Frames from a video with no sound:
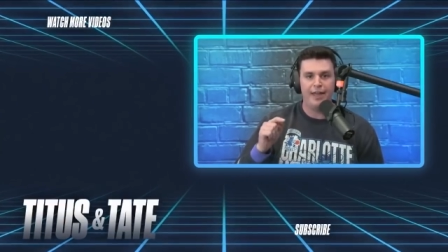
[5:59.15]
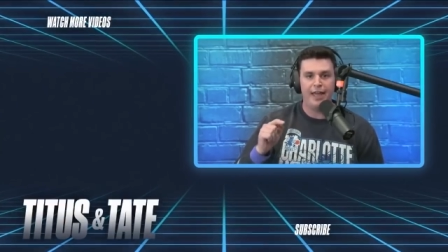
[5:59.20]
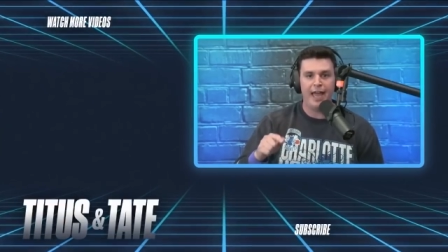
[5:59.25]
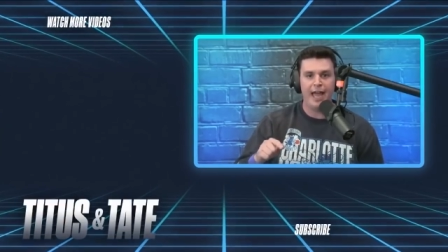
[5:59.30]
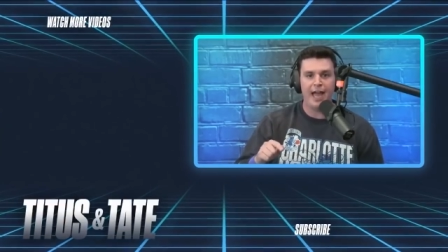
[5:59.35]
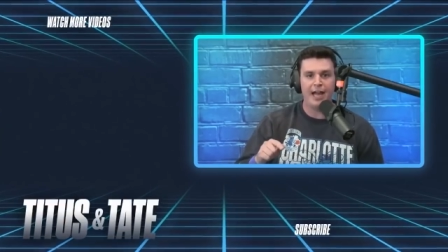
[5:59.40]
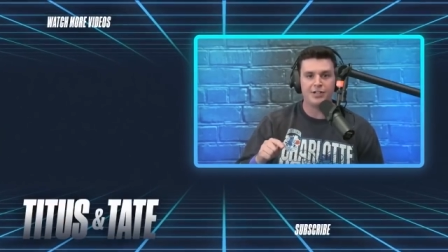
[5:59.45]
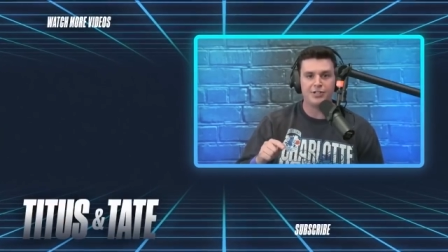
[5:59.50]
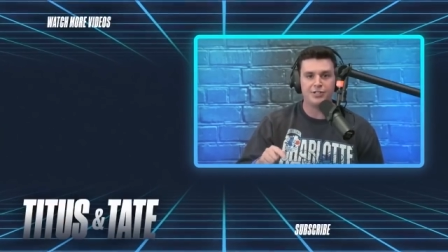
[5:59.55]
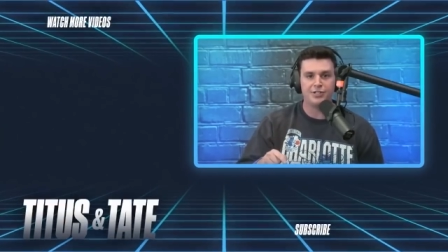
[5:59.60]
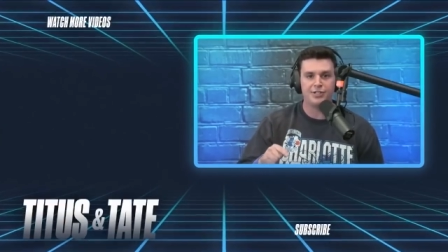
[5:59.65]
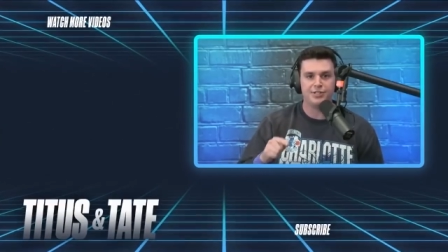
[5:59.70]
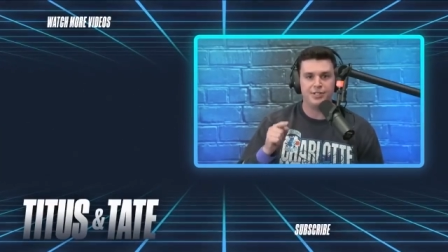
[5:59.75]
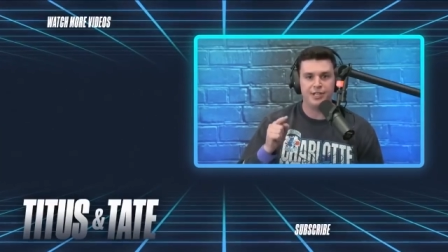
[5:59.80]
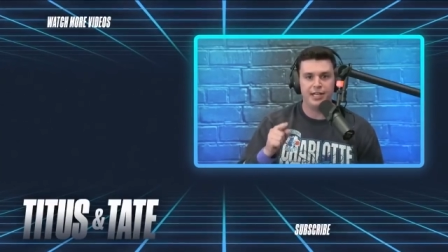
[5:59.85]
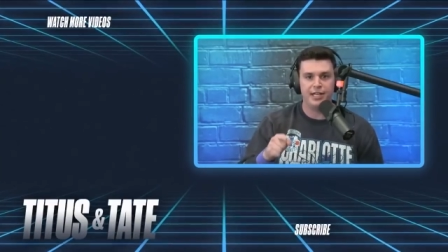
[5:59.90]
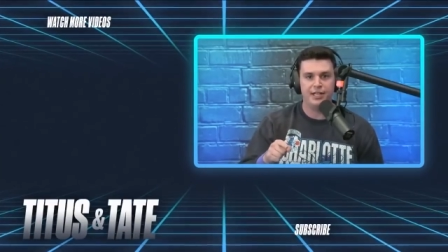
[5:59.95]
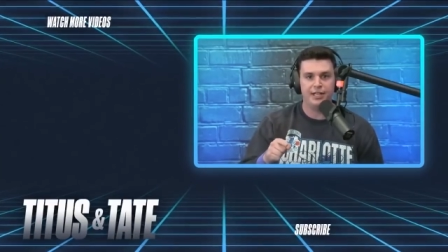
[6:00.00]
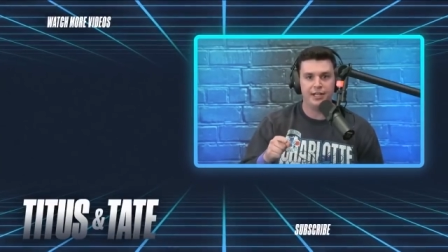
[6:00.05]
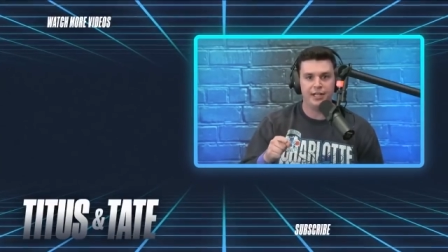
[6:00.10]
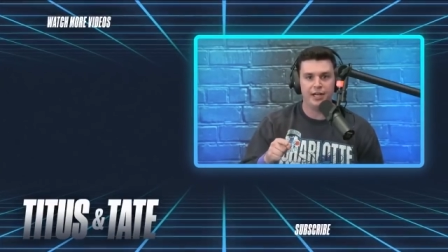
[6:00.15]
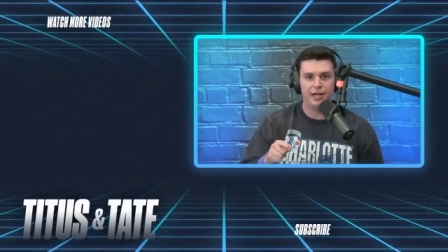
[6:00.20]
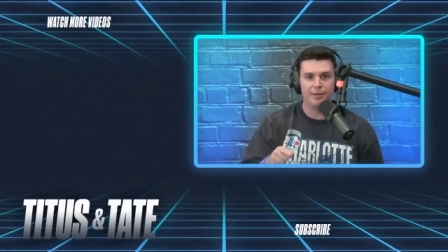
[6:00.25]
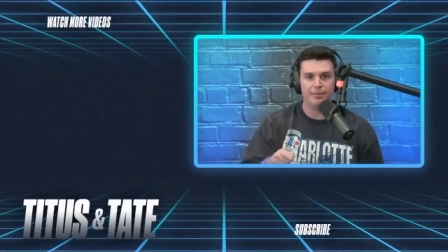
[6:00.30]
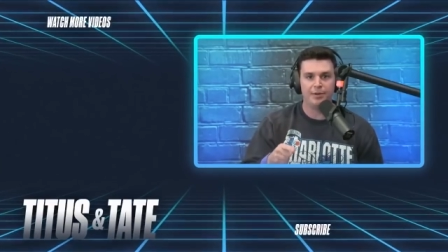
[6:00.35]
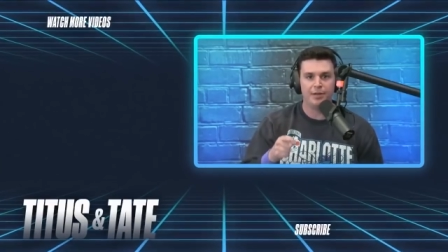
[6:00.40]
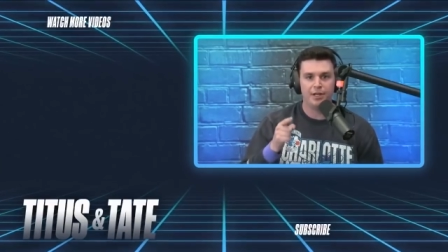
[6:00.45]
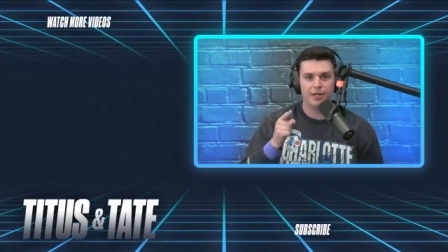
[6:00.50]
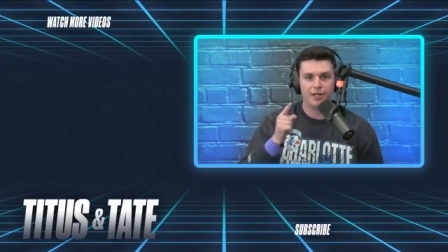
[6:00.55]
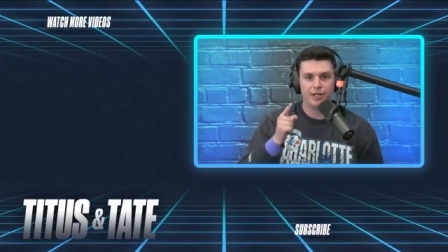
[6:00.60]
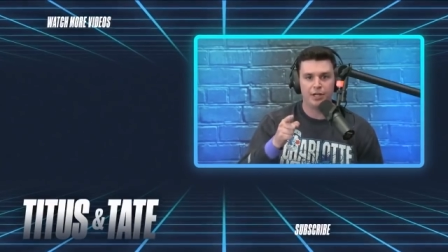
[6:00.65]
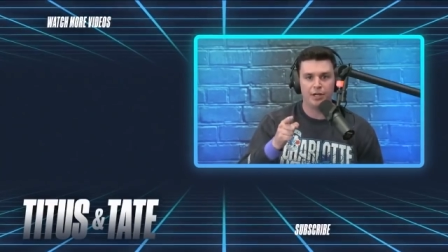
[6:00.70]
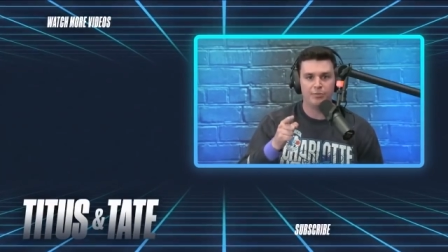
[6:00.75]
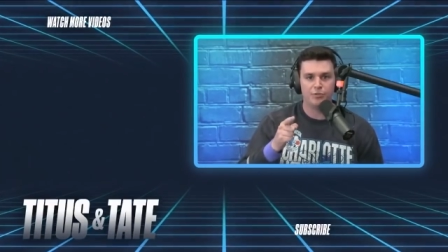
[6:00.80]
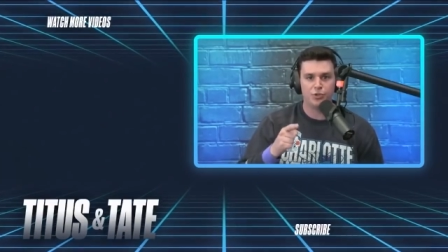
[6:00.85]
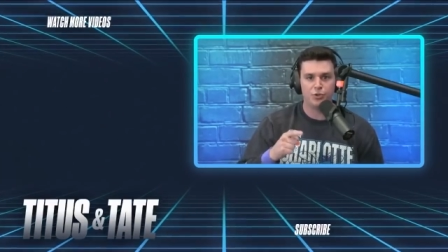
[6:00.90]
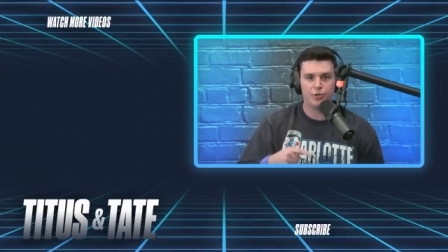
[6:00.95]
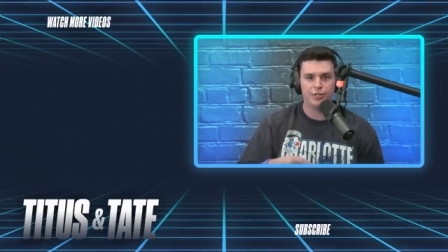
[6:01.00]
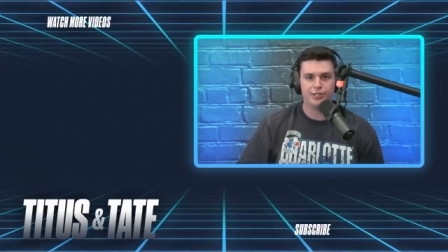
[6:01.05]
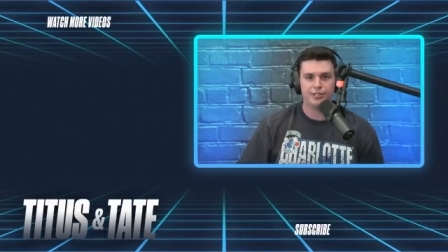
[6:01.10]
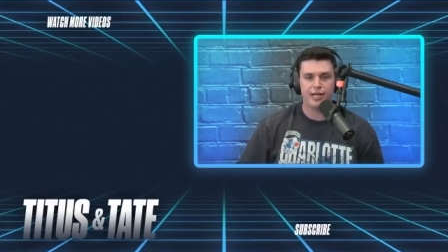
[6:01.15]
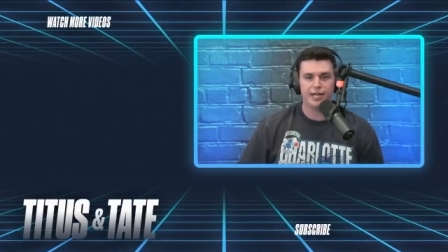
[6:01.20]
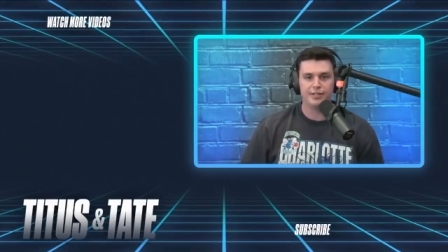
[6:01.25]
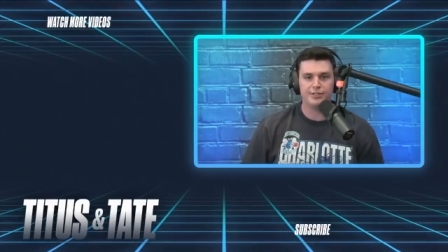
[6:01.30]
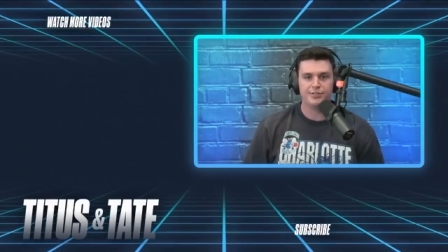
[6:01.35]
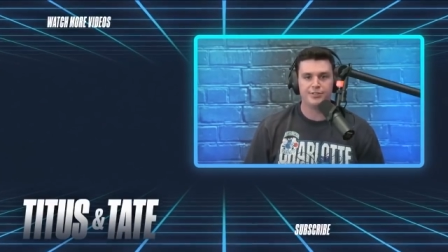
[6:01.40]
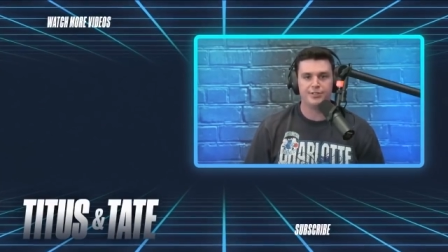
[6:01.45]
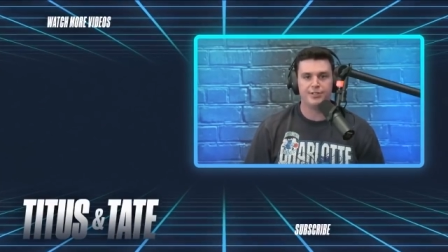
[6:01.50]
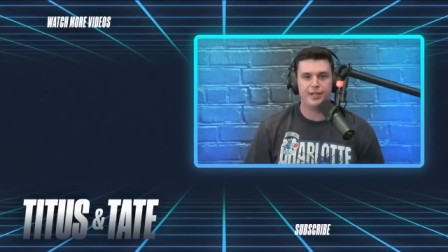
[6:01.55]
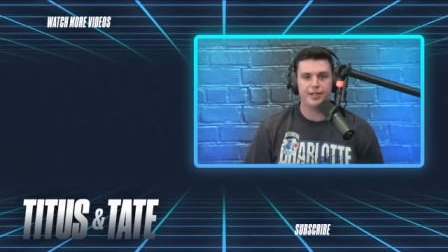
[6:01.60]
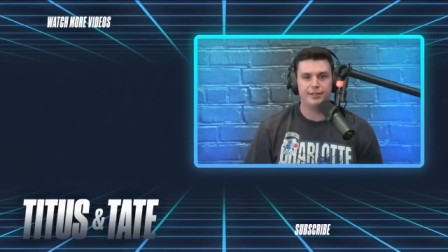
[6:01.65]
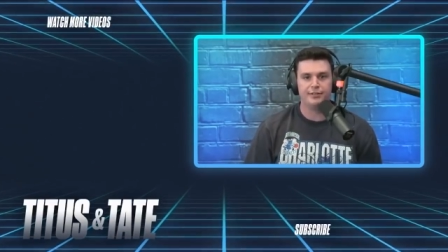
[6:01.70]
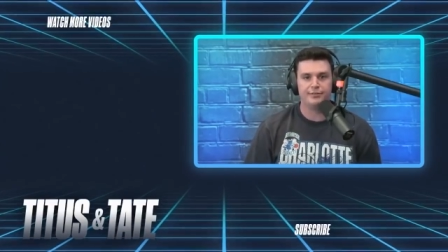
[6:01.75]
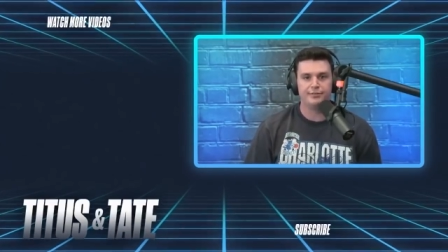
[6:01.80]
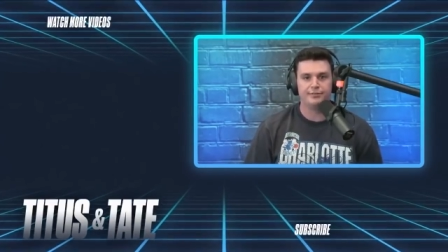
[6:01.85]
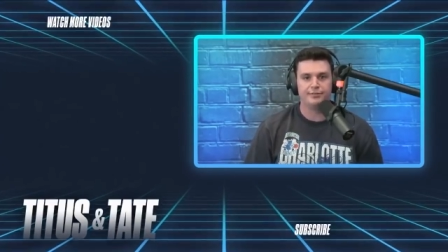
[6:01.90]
The action is heating up. Come join Titus and Tate.